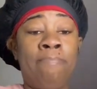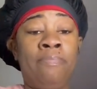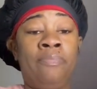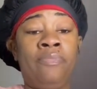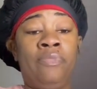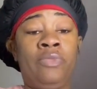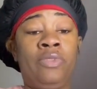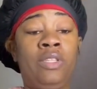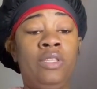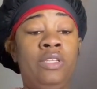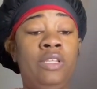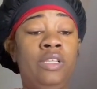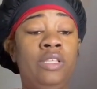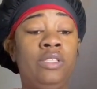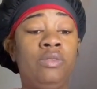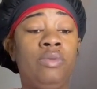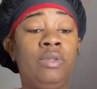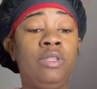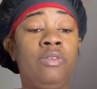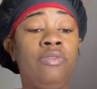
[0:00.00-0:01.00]
It
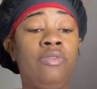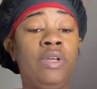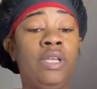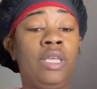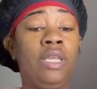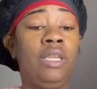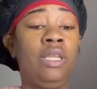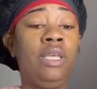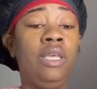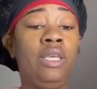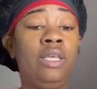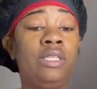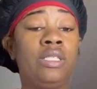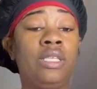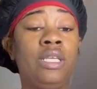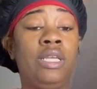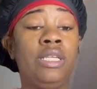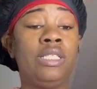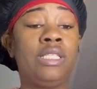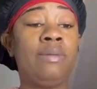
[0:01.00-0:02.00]
is what the fuck it is,
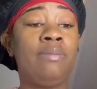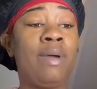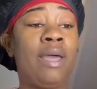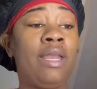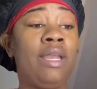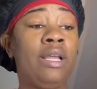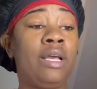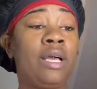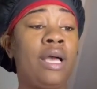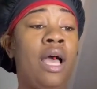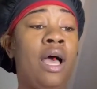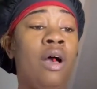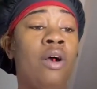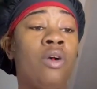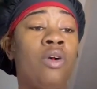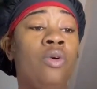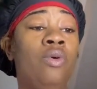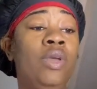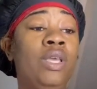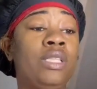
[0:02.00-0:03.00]
honey. Somebody done
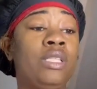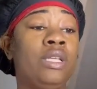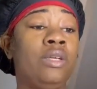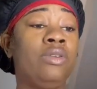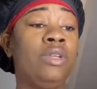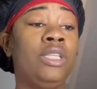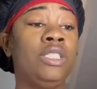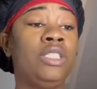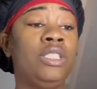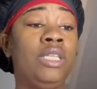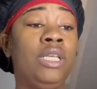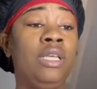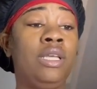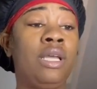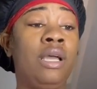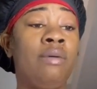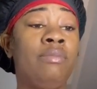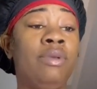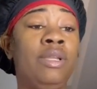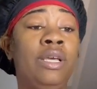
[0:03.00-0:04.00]
called quits on this shit.
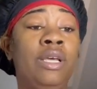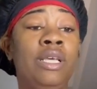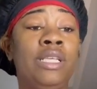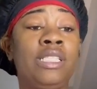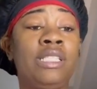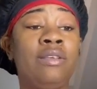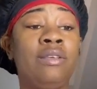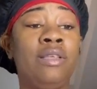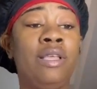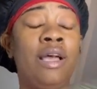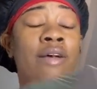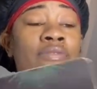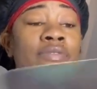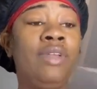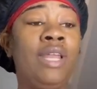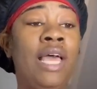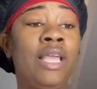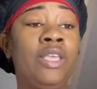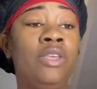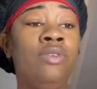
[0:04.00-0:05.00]
I'm done. So I feel
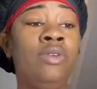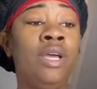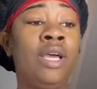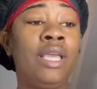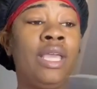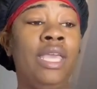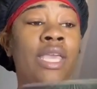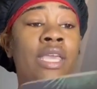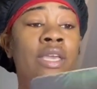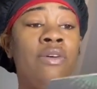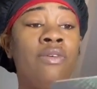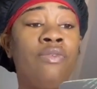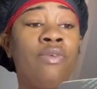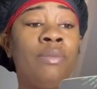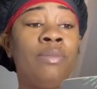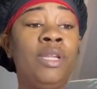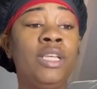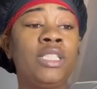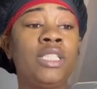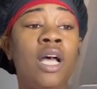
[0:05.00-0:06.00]
like you done healed
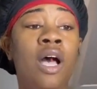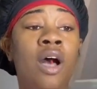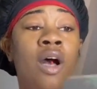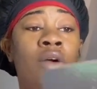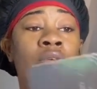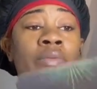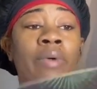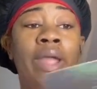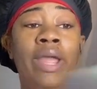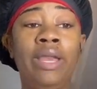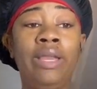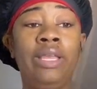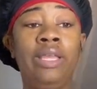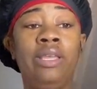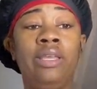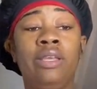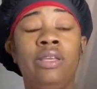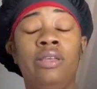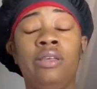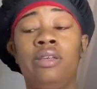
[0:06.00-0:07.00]
from this already.
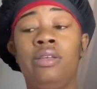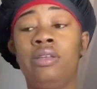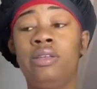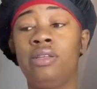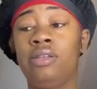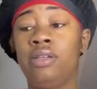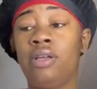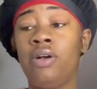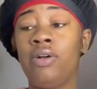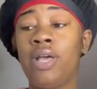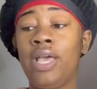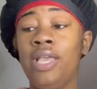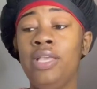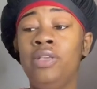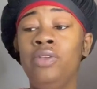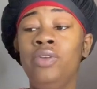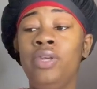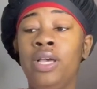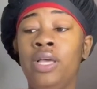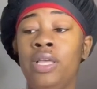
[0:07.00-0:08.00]
Okay,
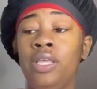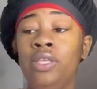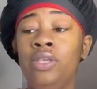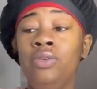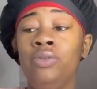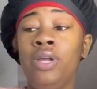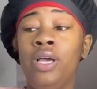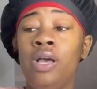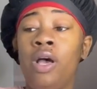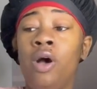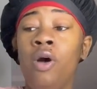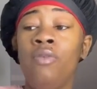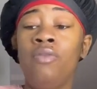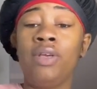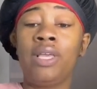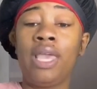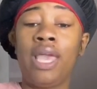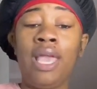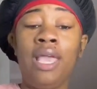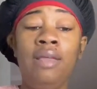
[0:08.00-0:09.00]
you done
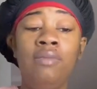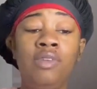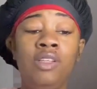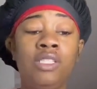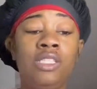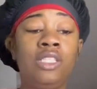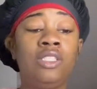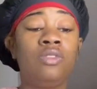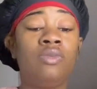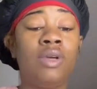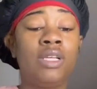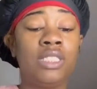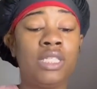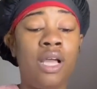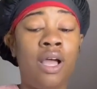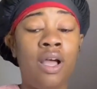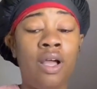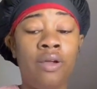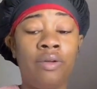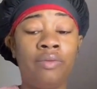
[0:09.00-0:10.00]
overcame this situation
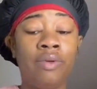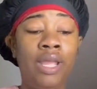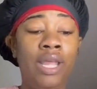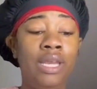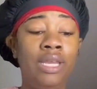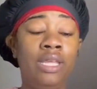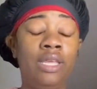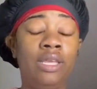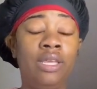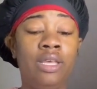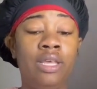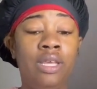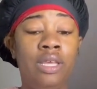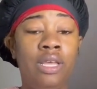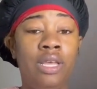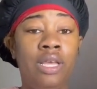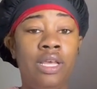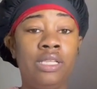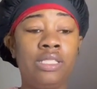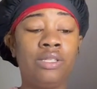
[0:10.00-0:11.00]
already.
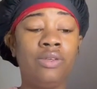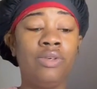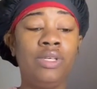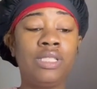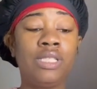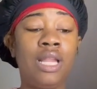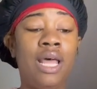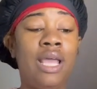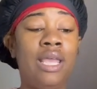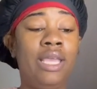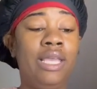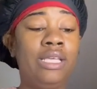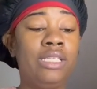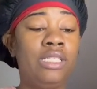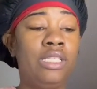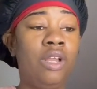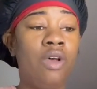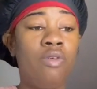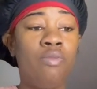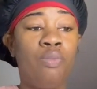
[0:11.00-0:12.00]
So it's like it's
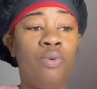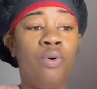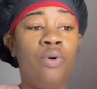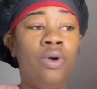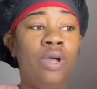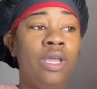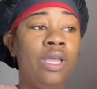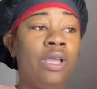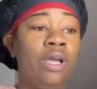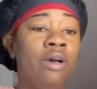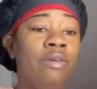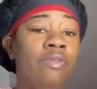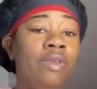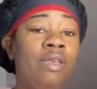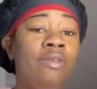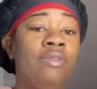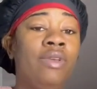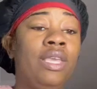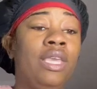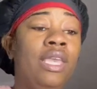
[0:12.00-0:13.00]
no point of
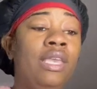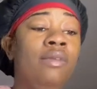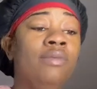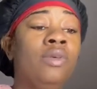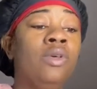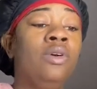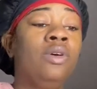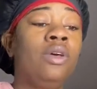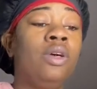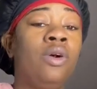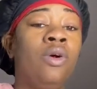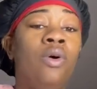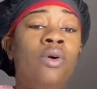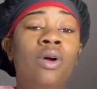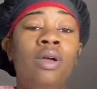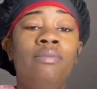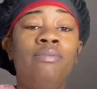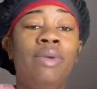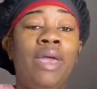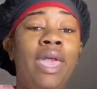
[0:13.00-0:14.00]
even keep
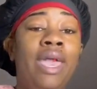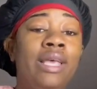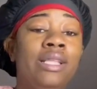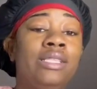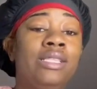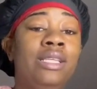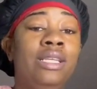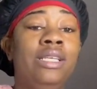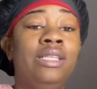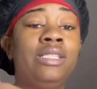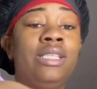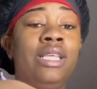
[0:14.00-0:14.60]
going back to this